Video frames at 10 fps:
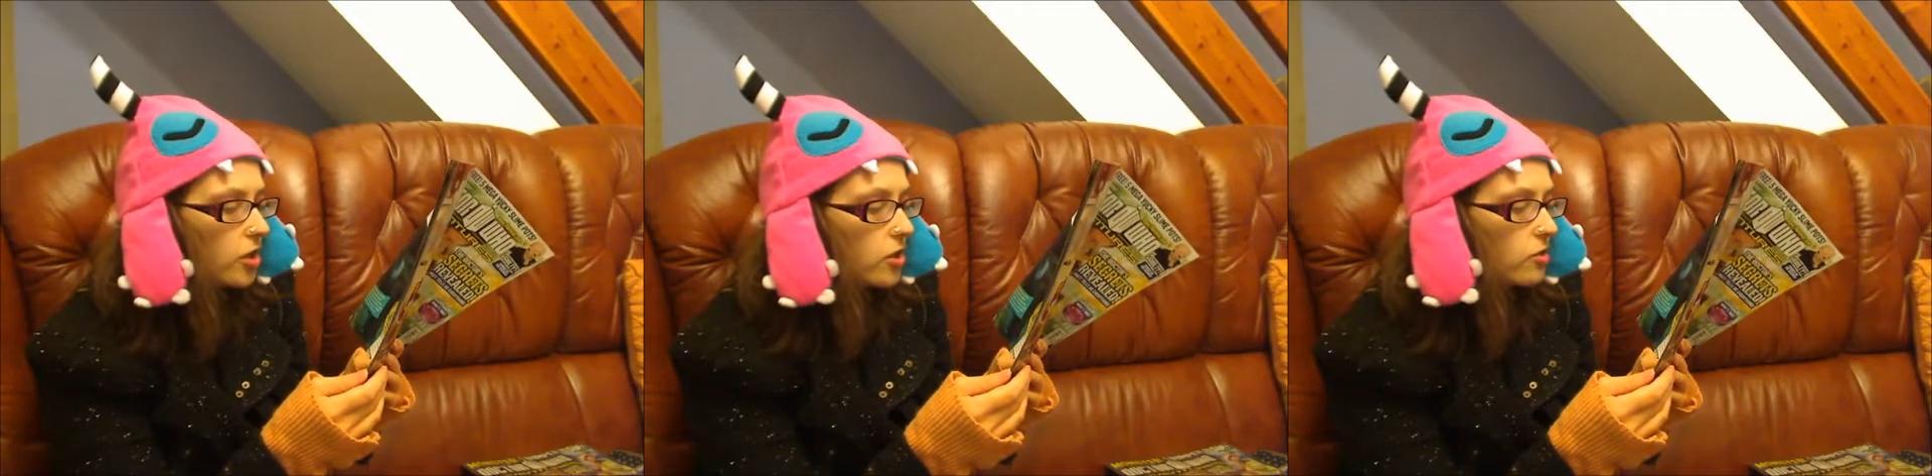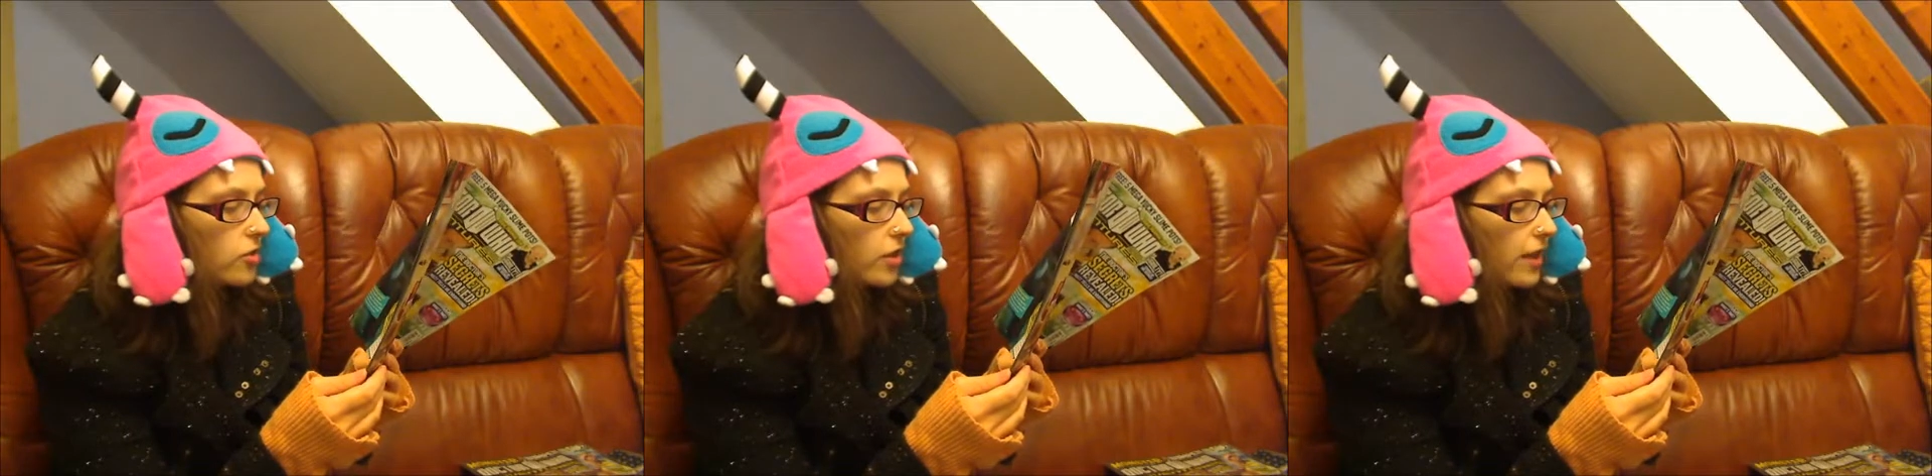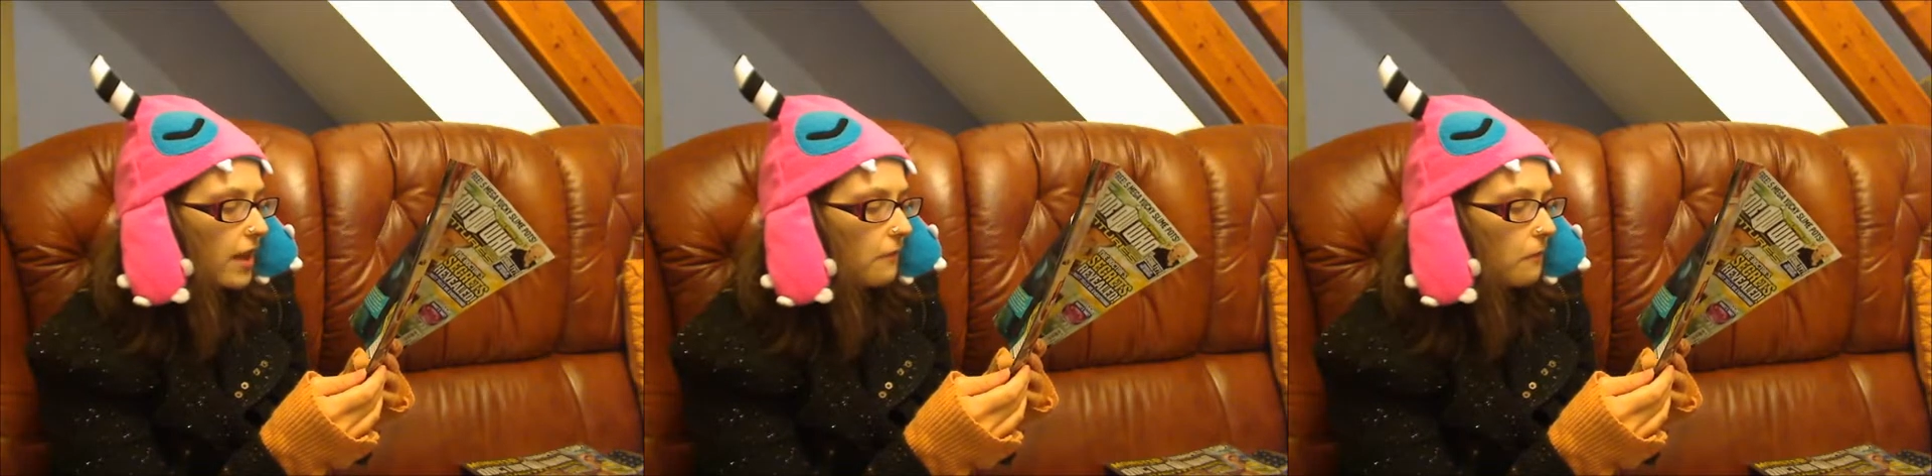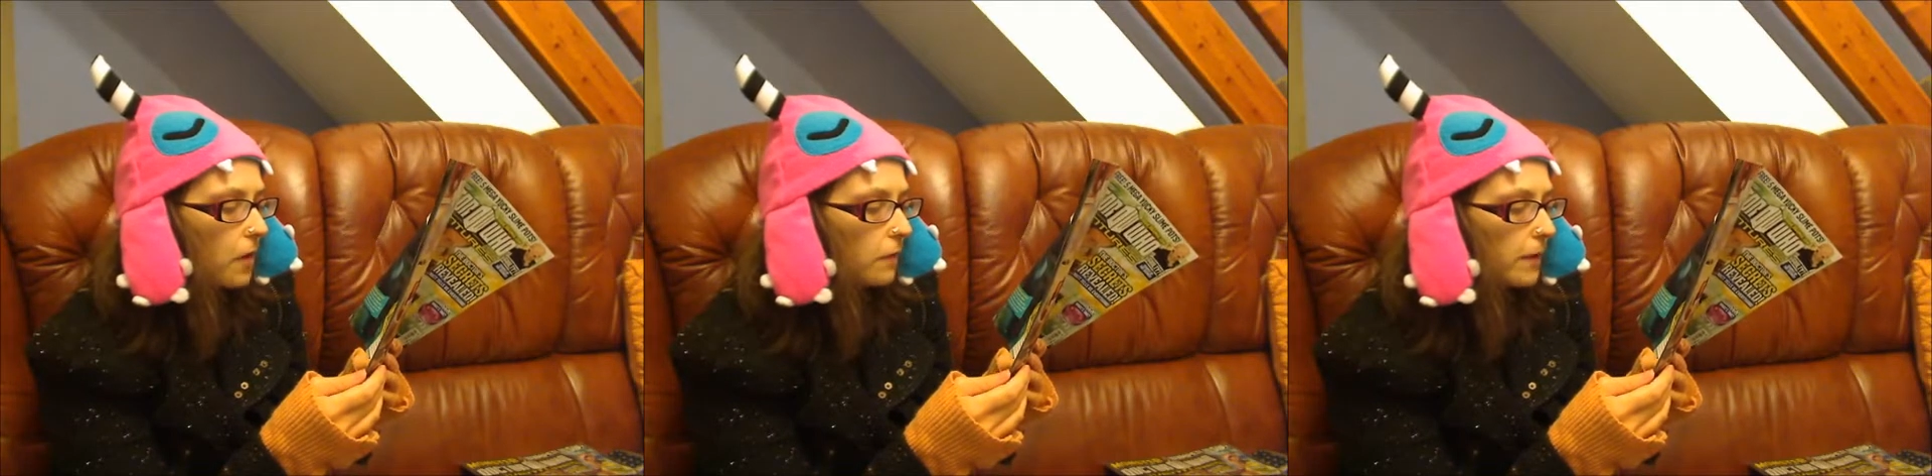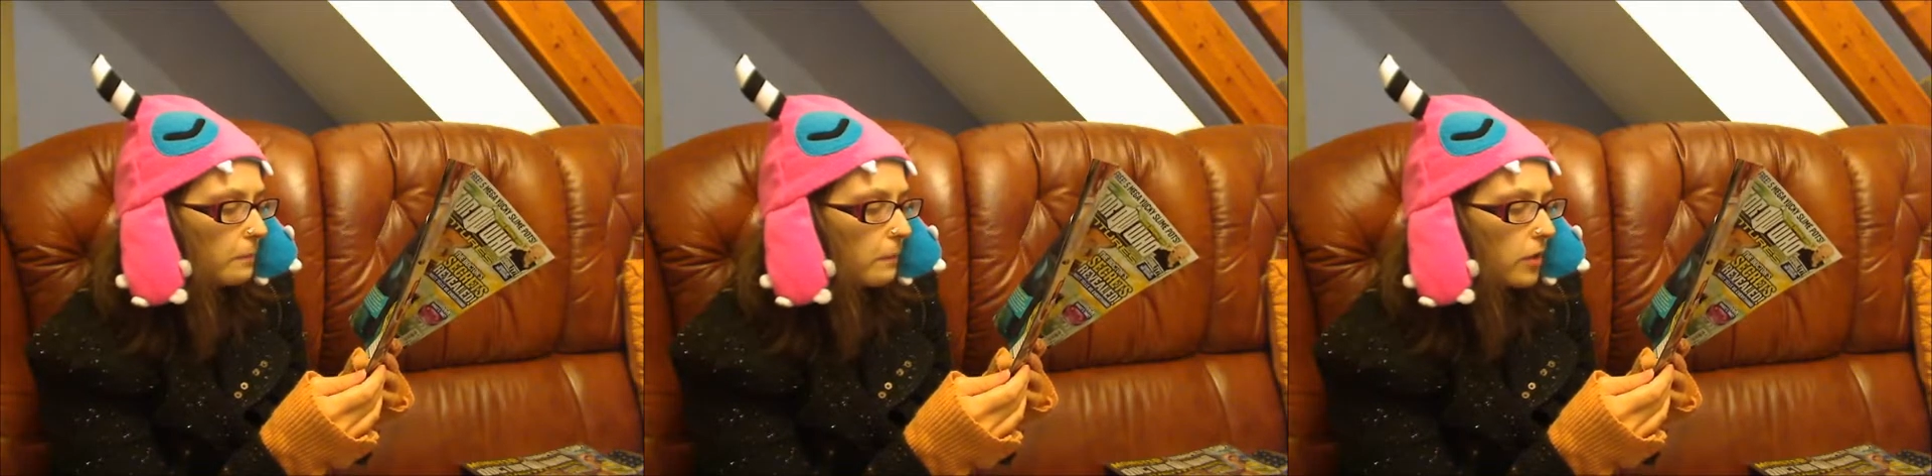usually
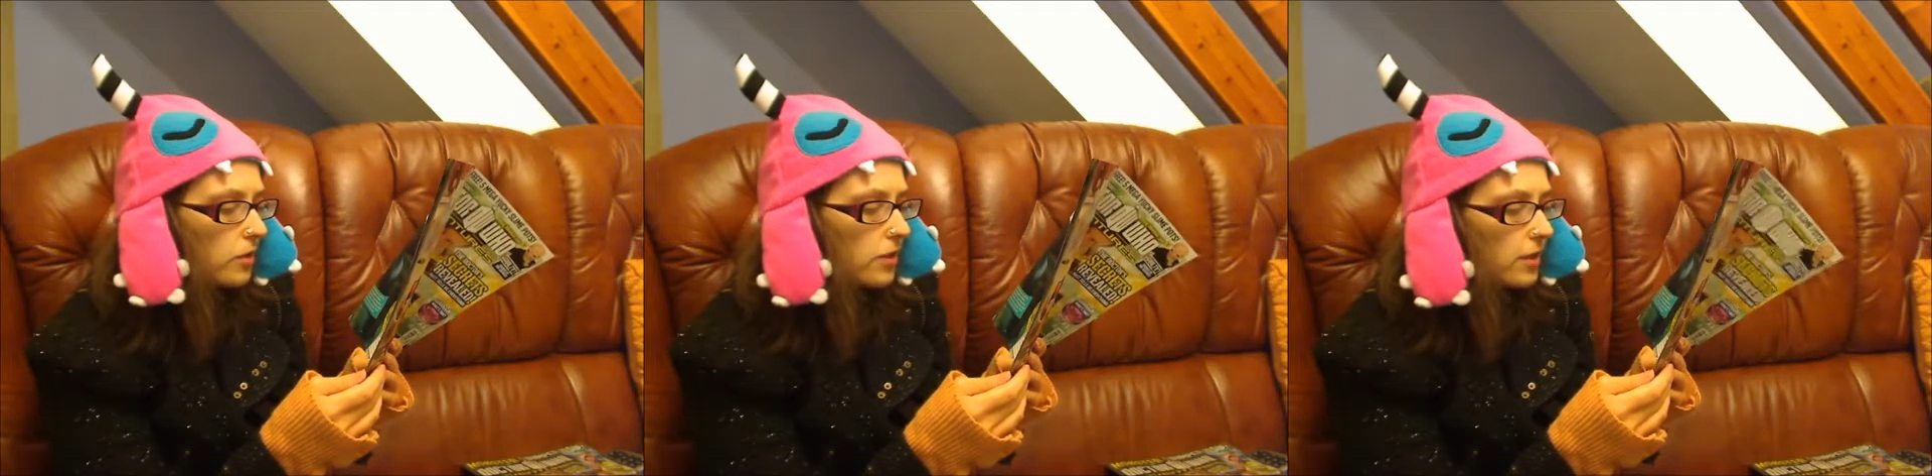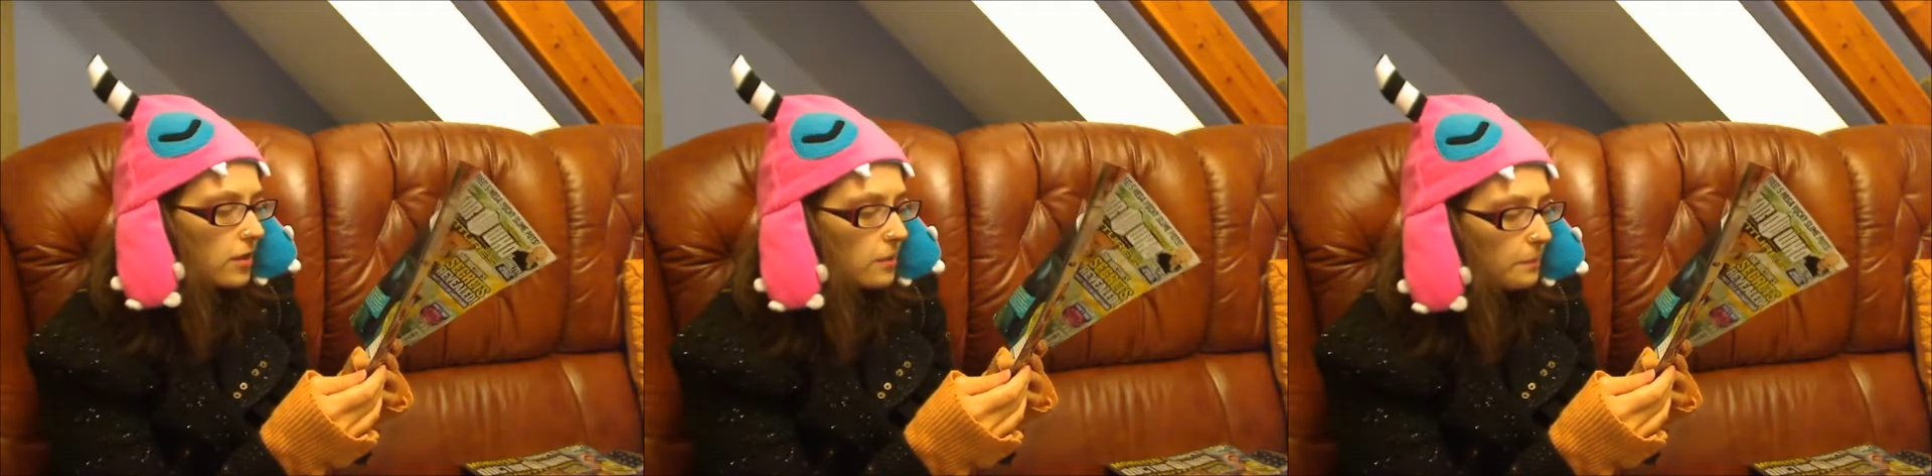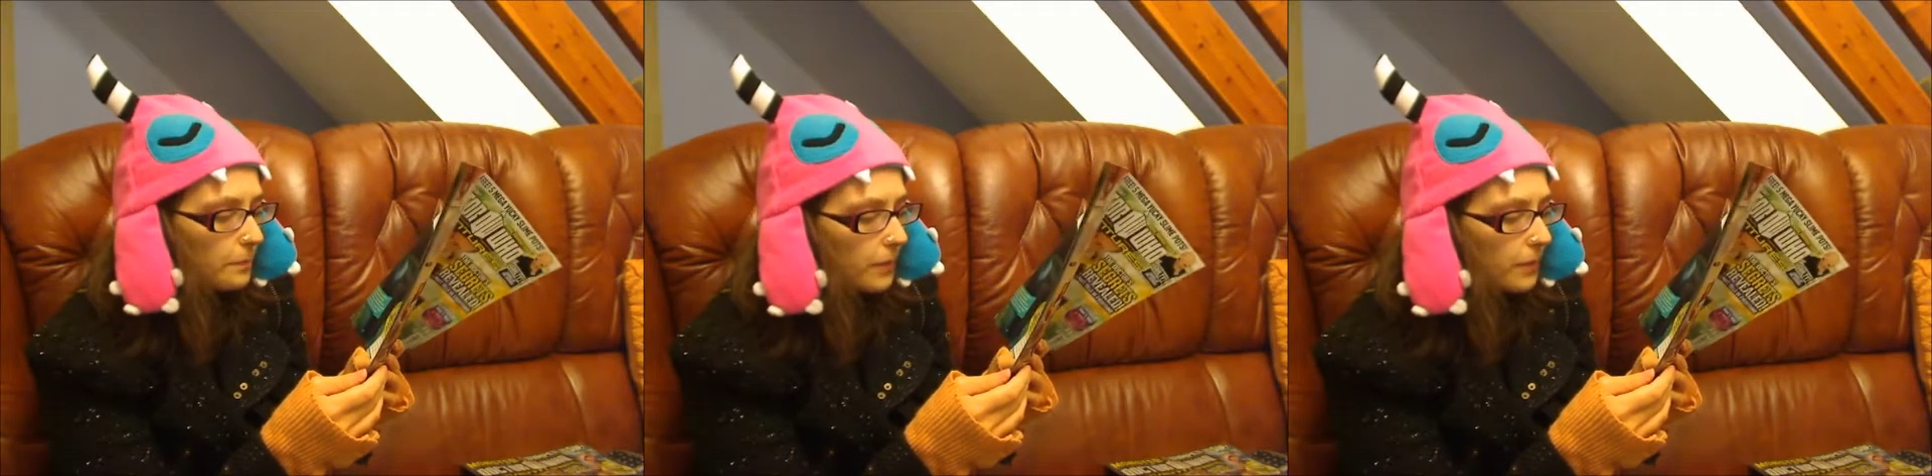involving monsters.